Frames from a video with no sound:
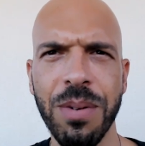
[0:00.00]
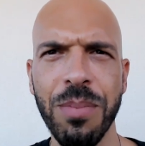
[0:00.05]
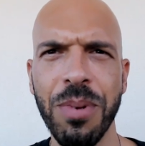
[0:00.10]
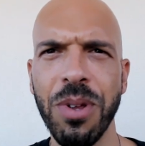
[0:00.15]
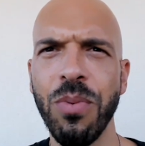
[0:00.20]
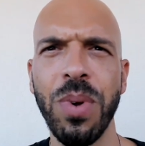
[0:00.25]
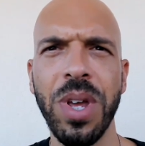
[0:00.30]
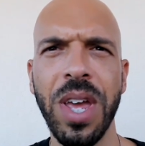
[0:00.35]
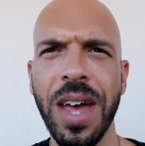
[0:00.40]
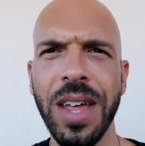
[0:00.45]
I
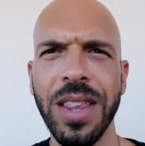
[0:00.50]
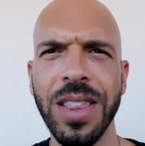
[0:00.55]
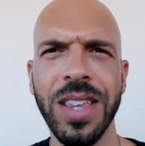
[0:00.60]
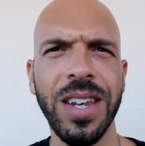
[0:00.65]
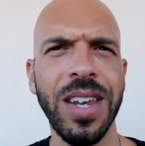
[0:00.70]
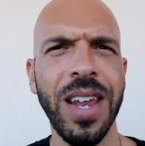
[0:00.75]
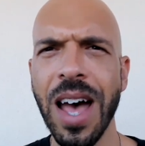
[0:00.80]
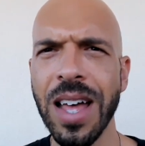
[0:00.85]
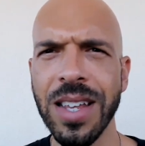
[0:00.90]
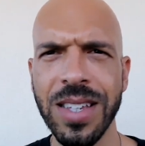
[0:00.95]
mean, we had
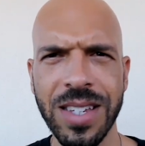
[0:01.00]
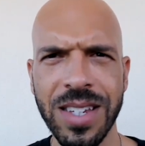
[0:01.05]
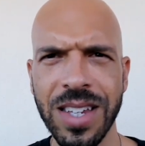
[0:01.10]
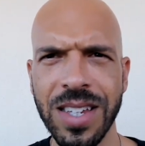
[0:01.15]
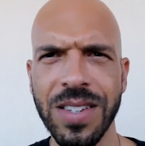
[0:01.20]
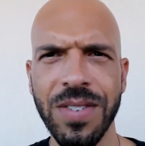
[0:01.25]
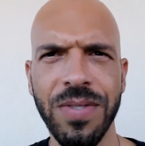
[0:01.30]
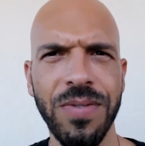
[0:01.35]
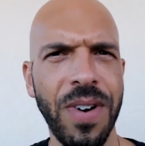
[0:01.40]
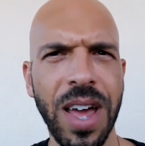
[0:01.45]
the
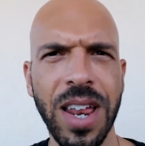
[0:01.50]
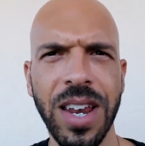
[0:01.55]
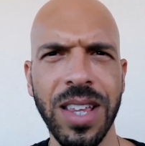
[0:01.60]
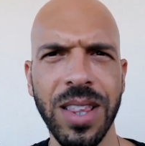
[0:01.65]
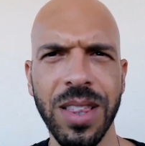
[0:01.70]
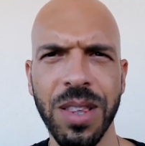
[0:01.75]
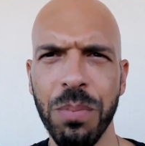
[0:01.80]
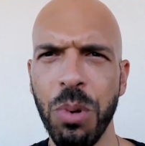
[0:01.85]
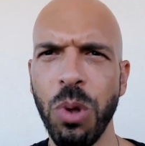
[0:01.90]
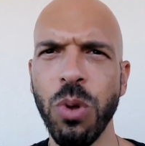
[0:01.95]
Nazis
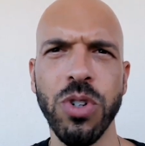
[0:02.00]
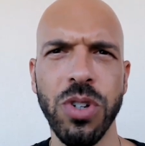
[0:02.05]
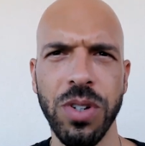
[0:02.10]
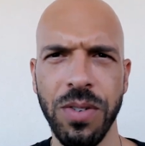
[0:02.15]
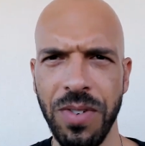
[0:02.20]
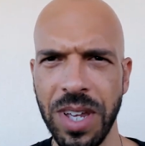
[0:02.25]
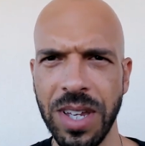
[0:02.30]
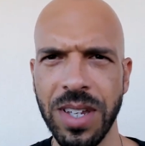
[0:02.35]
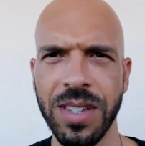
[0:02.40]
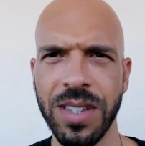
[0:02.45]
fighting the
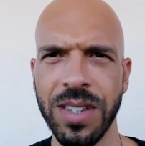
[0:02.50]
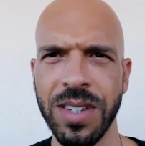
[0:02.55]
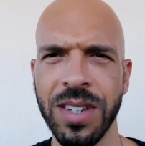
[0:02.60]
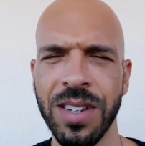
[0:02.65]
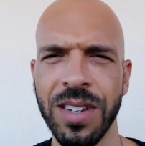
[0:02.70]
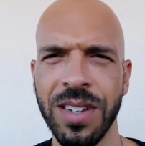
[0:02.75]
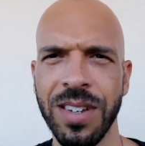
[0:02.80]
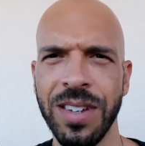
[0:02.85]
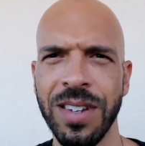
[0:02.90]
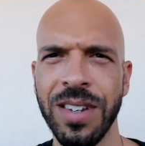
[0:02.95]
Bolsheviks,
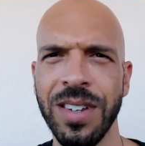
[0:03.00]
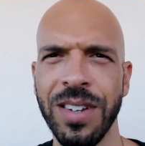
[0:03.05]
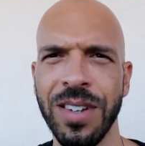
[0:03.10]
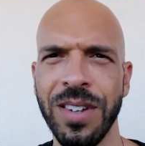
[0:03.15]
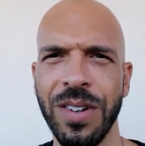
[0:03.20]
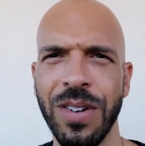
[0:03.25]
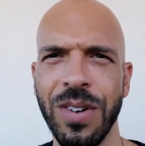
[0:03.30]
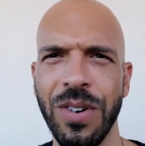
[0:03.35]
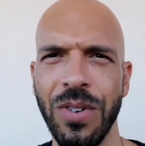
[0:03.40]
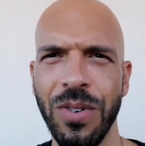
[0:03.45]

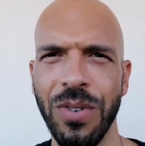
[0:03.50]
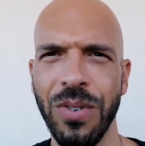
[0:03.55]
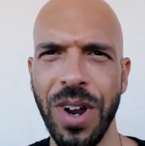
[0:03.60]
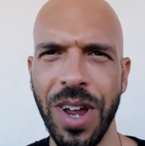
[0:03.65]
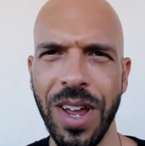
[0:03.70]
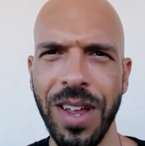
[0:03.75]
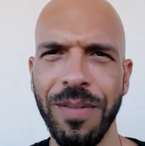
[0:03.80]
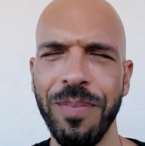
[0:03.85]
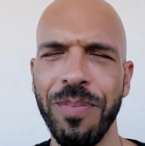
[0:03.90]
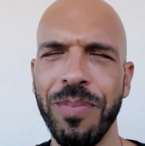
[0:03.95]

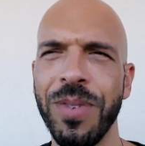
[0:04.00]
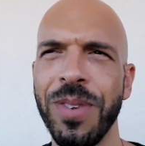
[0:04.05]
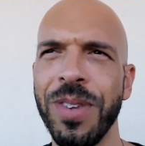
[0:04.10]
right?